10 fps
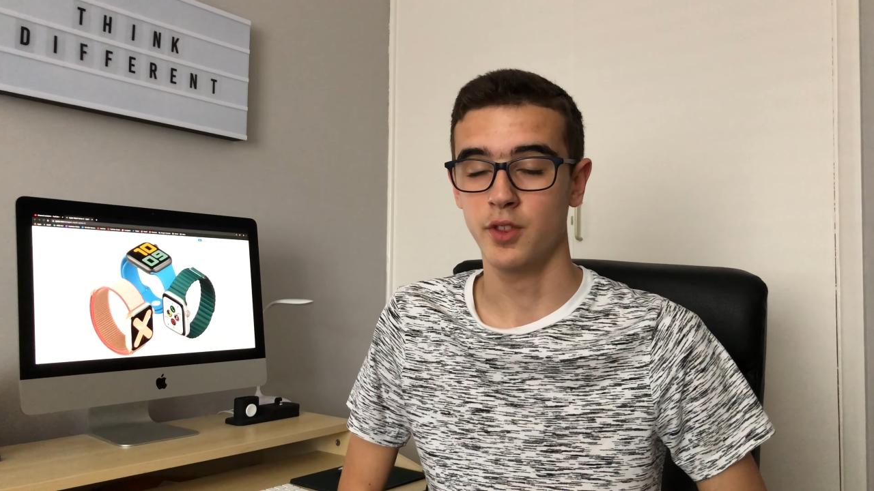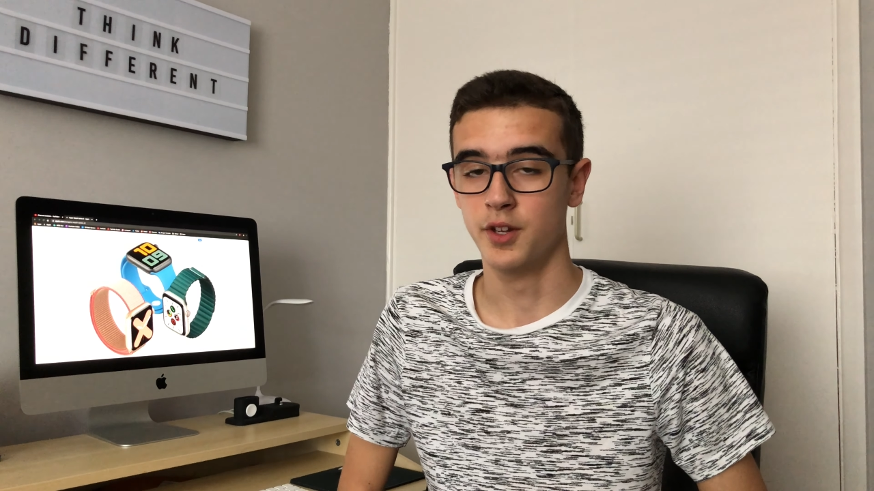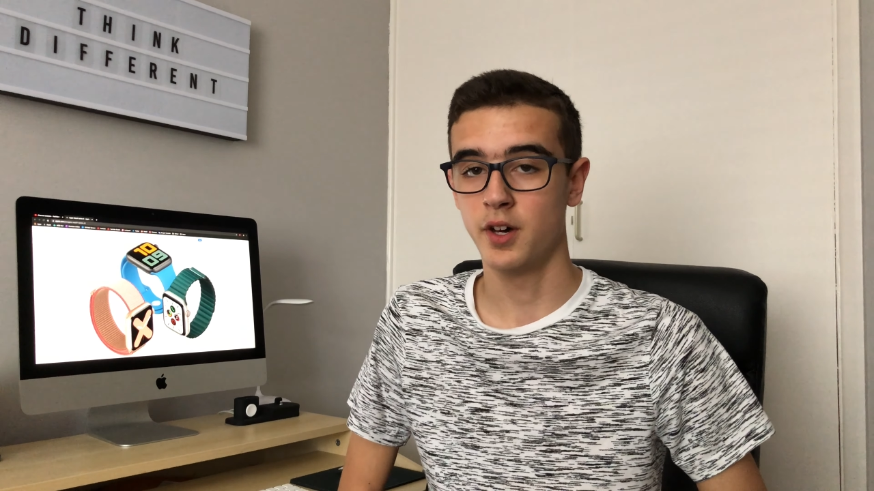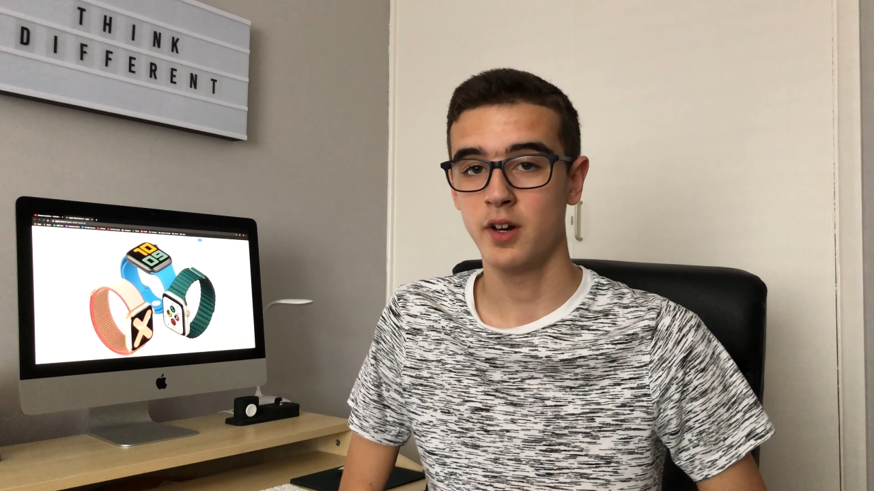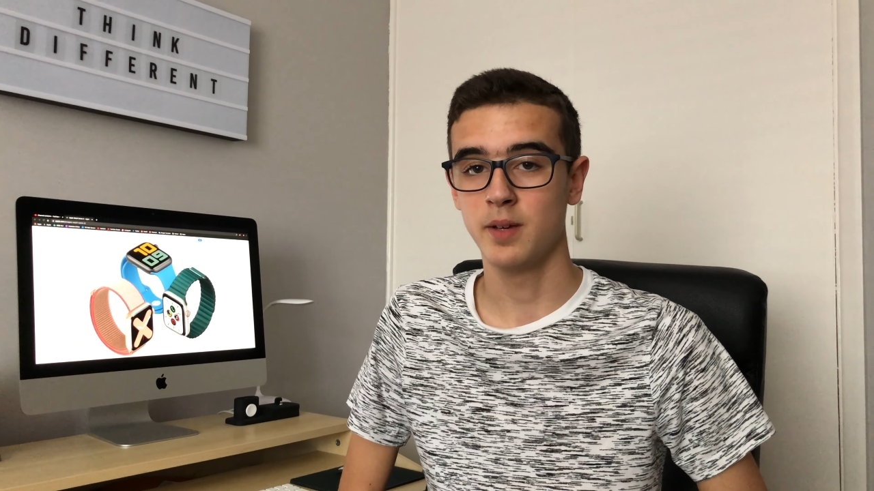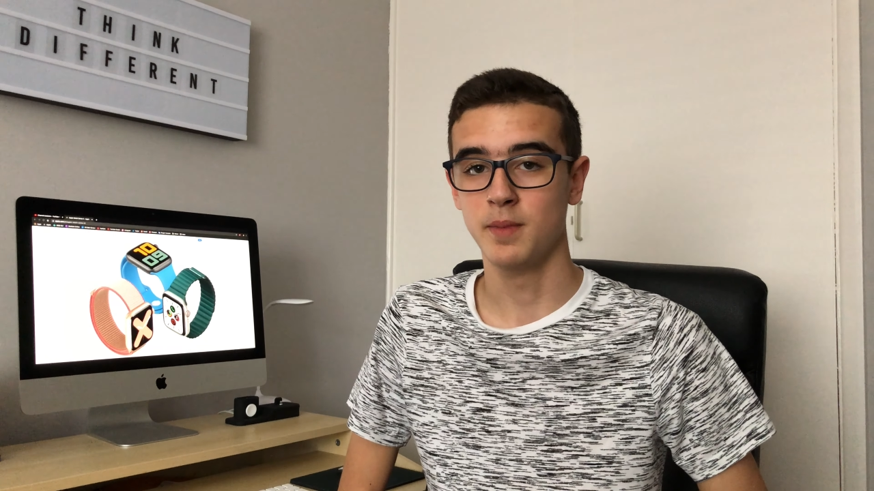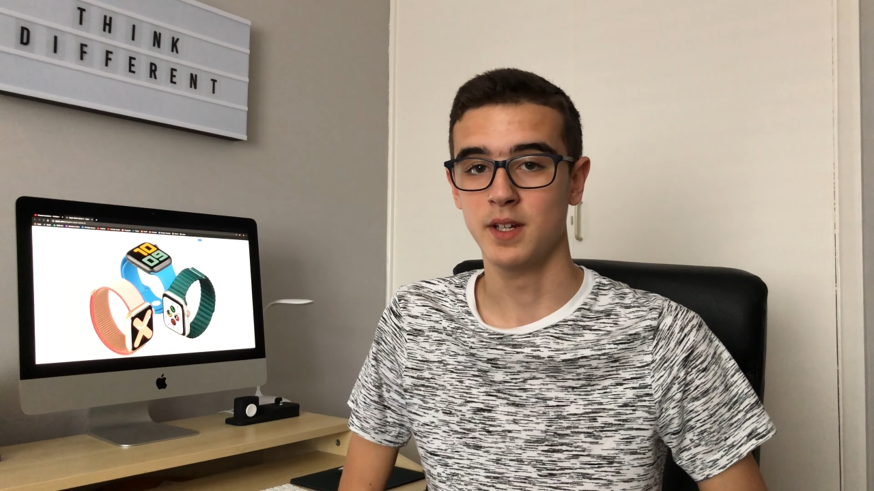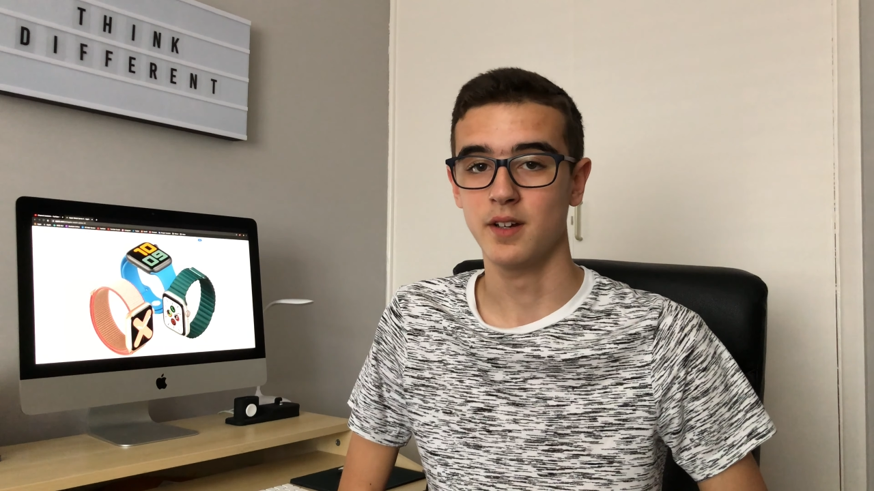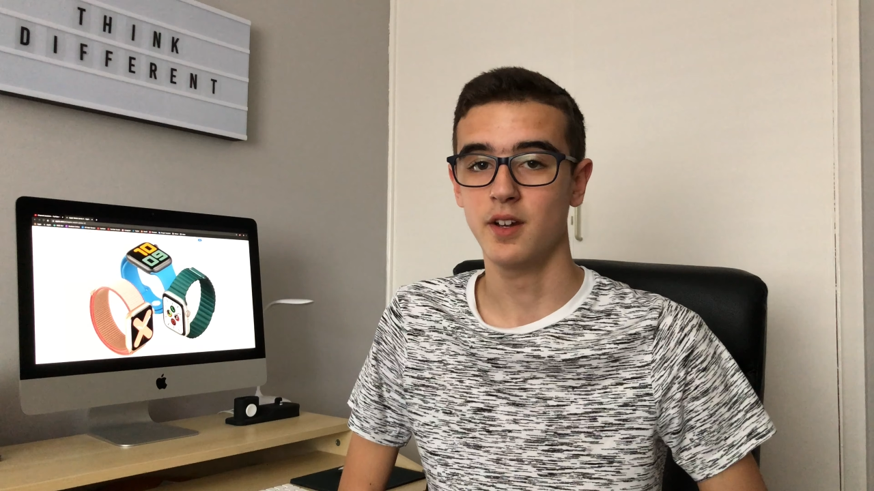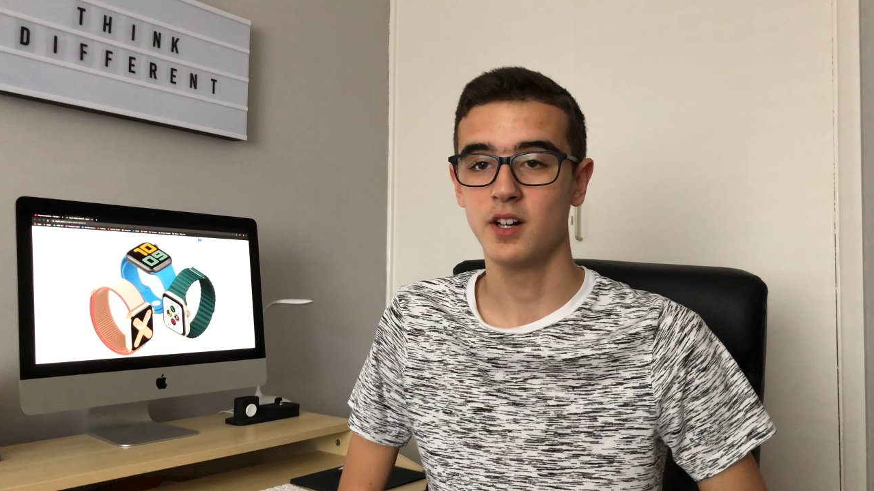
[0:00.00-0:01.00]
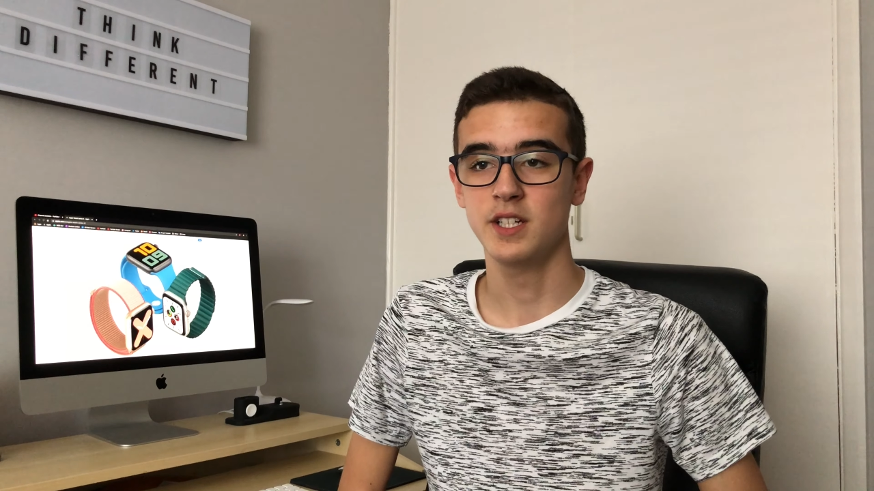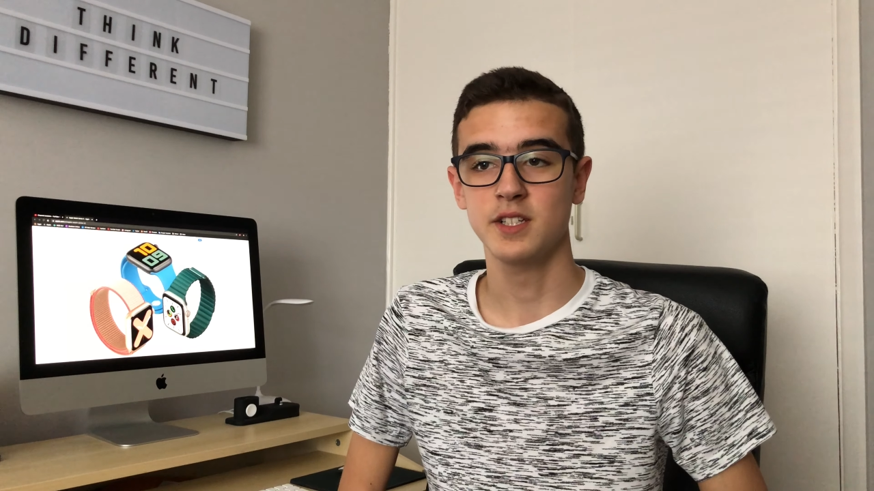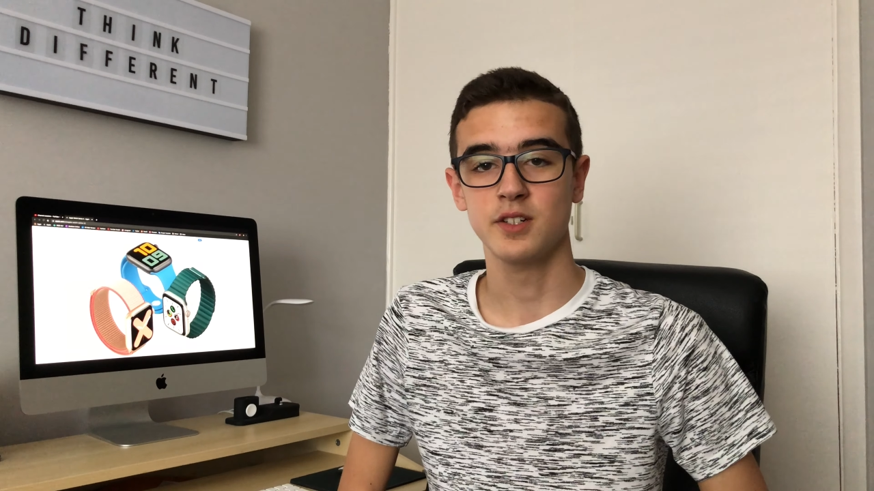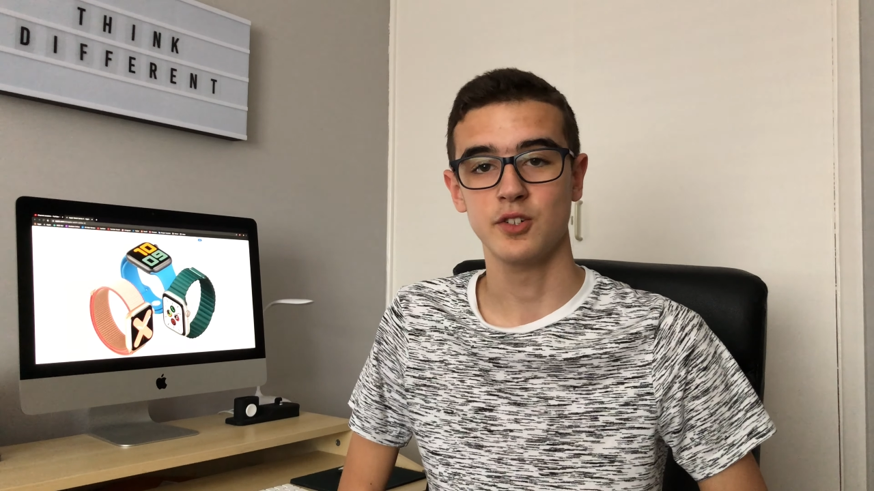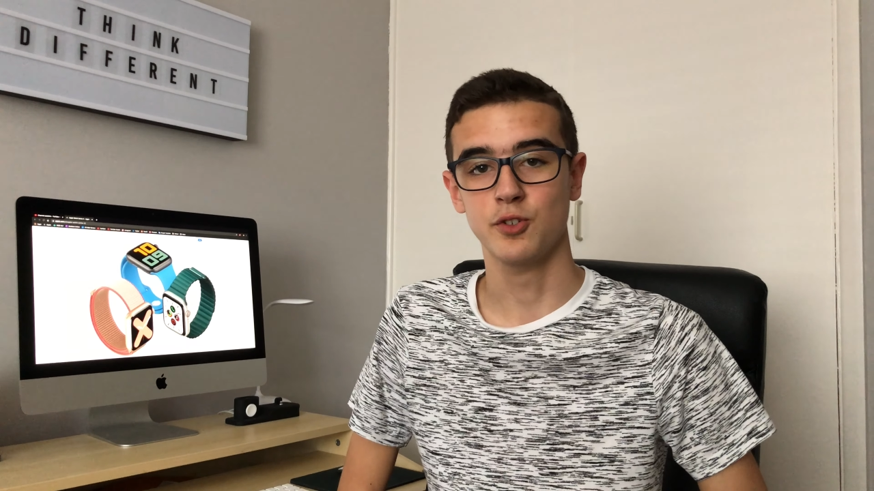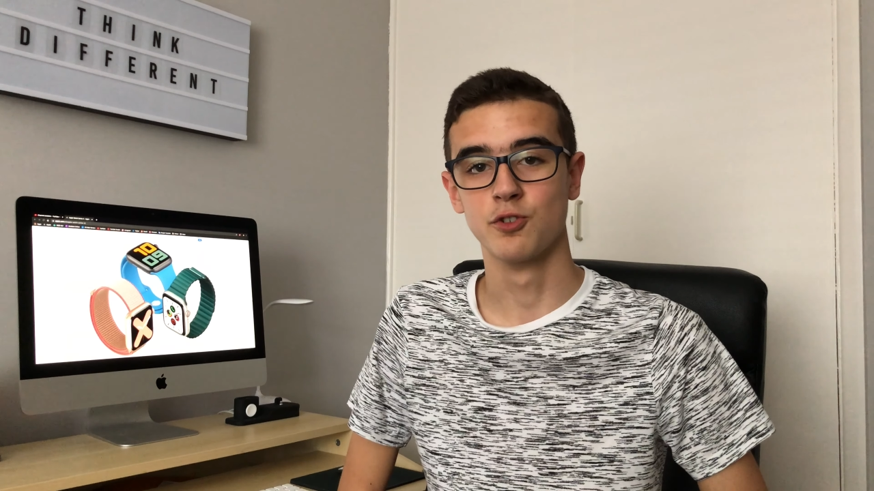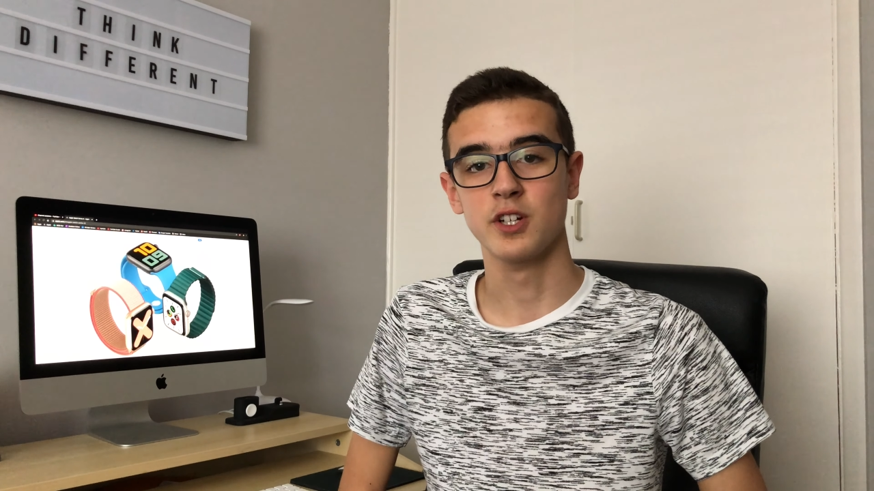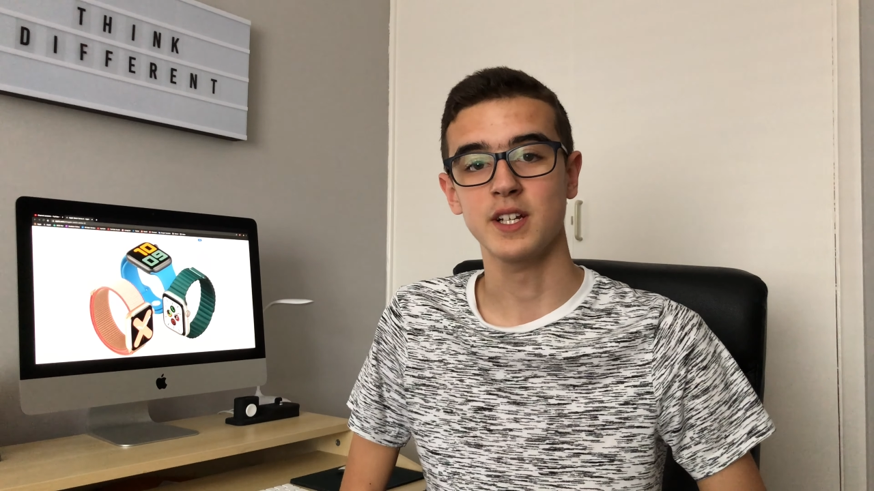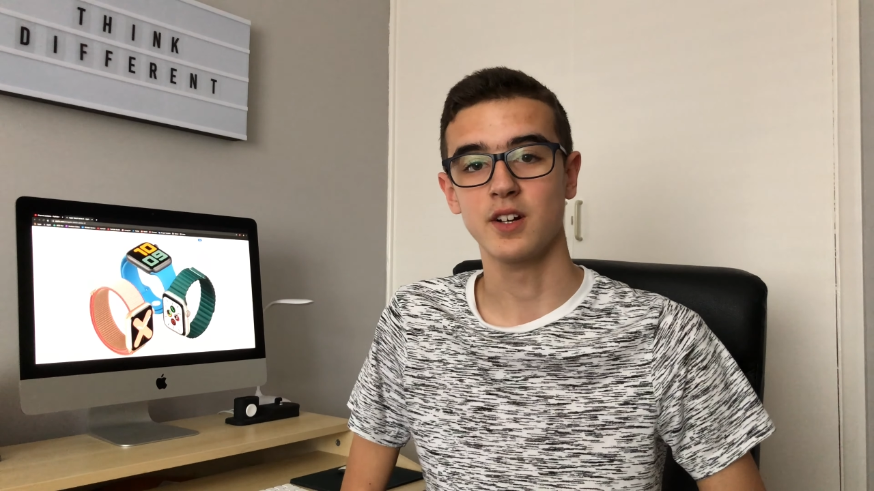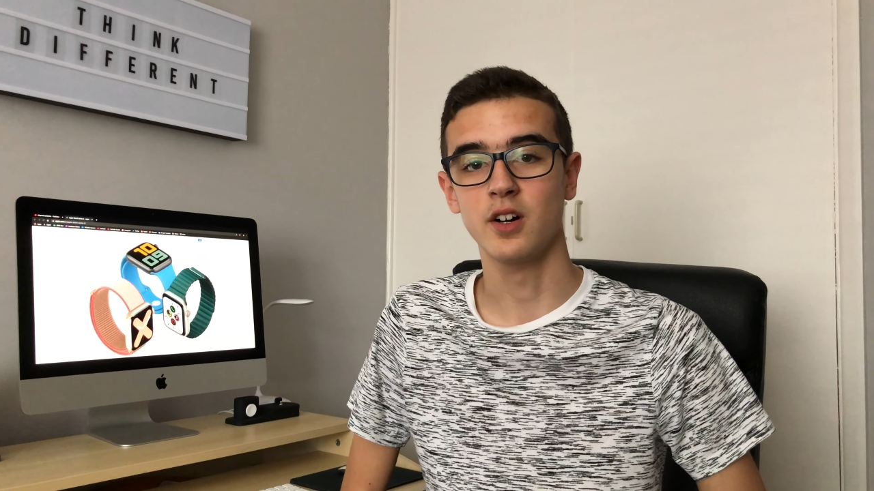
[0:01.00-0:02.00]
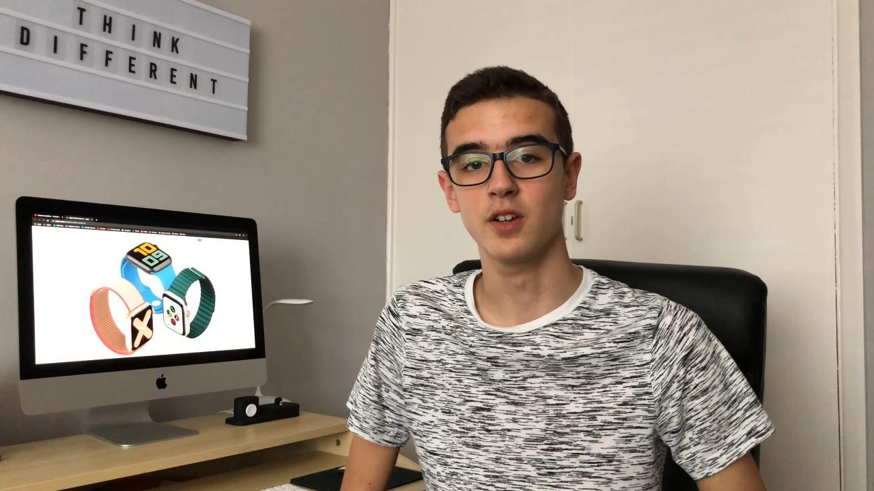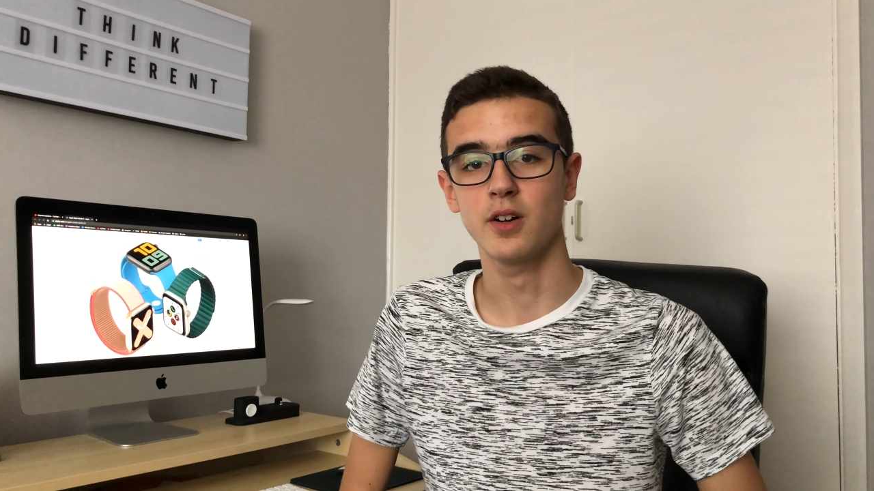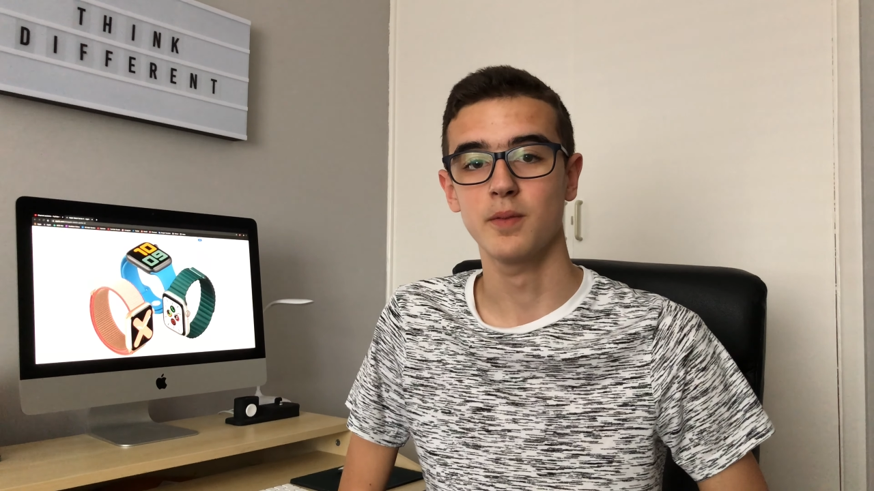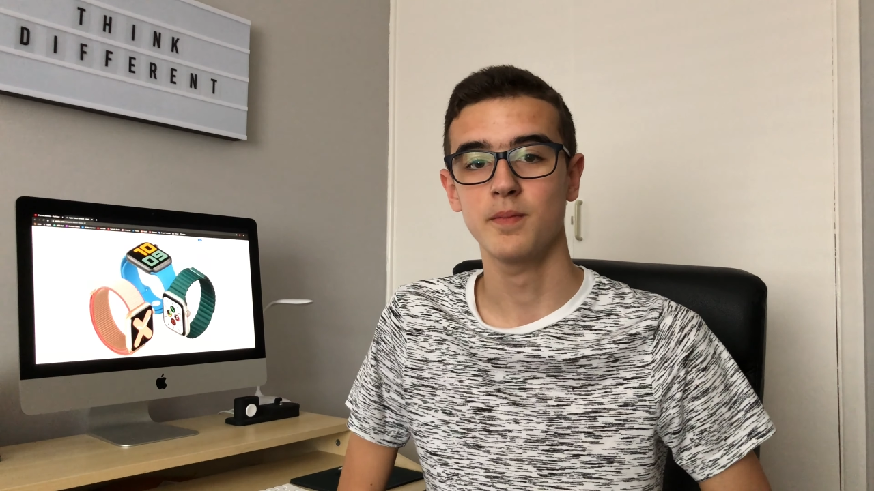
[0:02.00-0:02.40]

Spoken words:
the time in a nice green color.